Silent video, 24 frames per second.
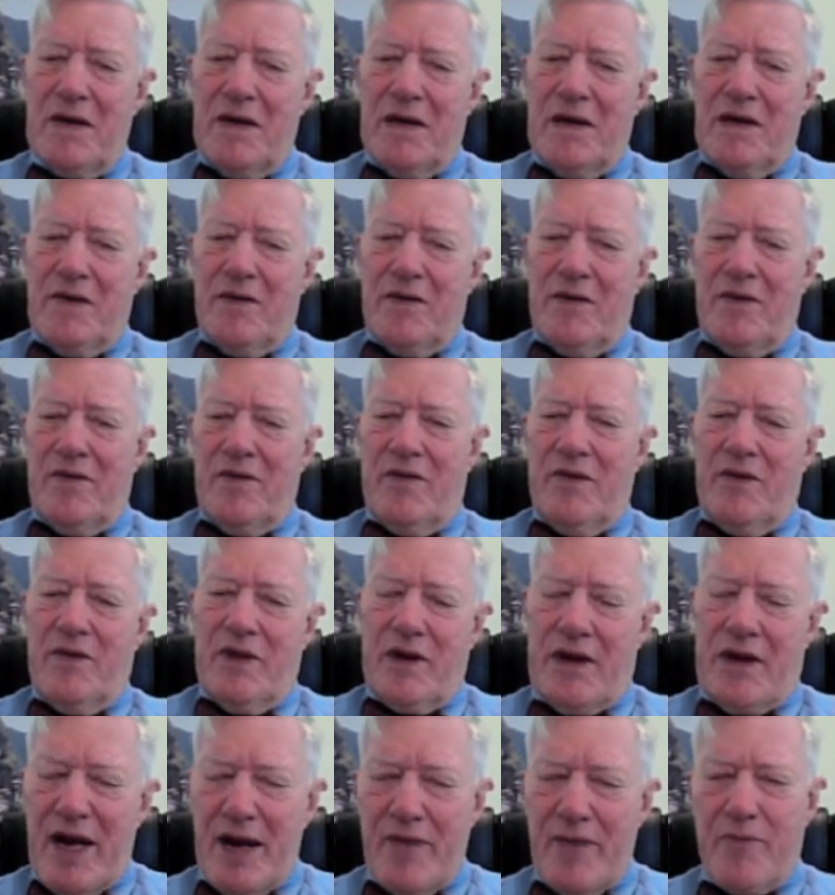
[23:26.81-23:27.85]
the
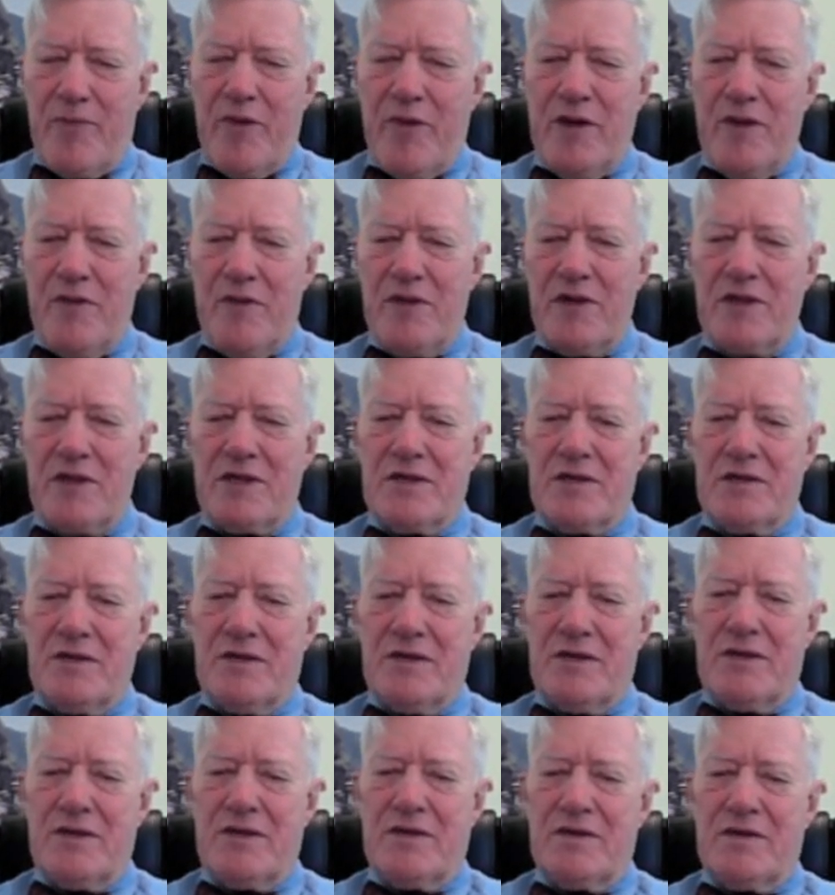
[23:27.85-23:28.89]
gap really was,
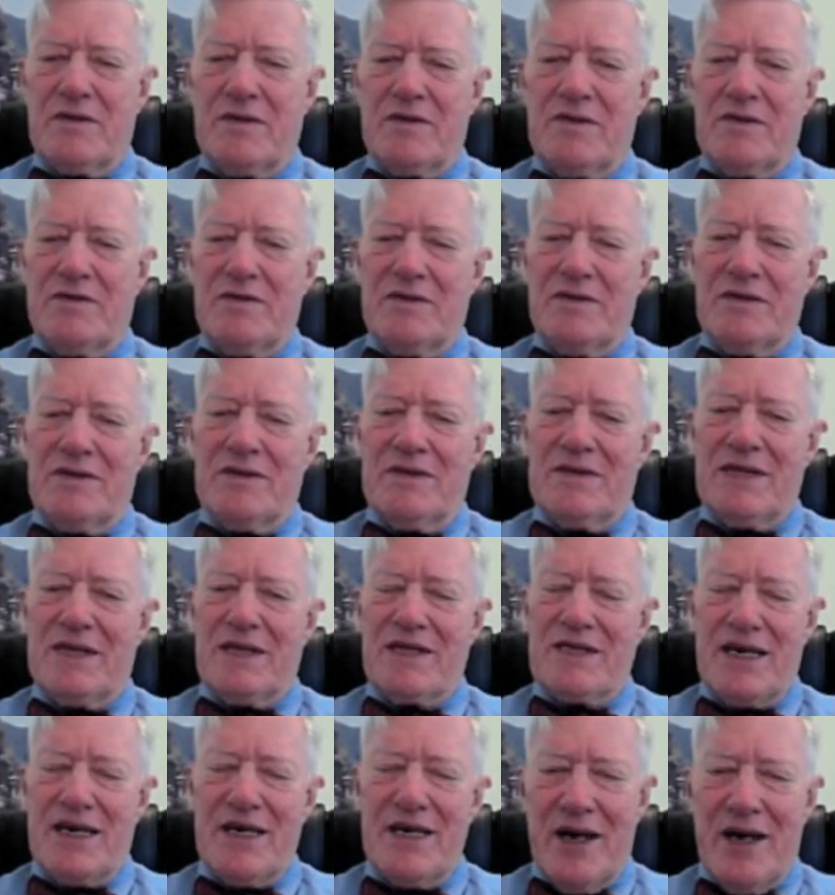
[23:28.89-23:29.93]
as I
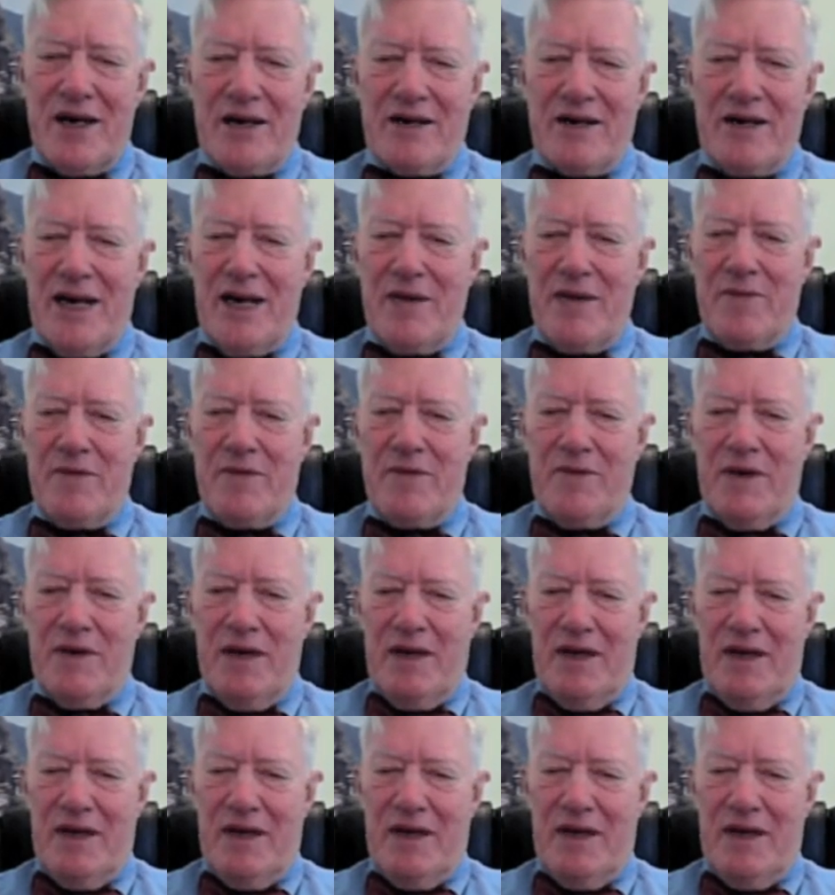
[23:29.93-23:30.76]
say, not a gap in